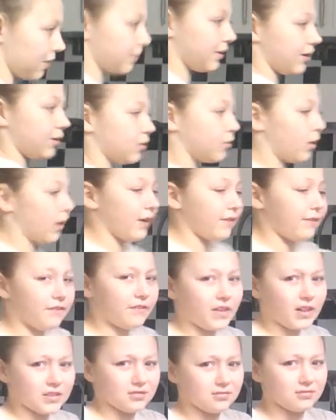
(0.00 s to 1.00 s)
going to be quite
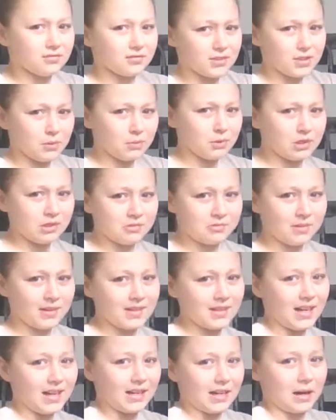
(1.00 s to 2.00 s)
fun to watch
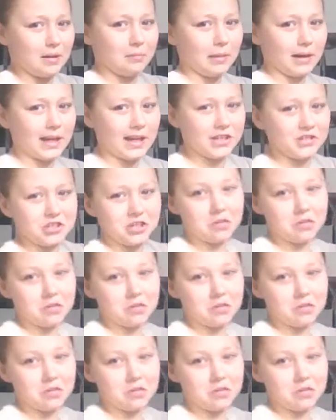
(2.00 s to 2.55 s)
me tidy up the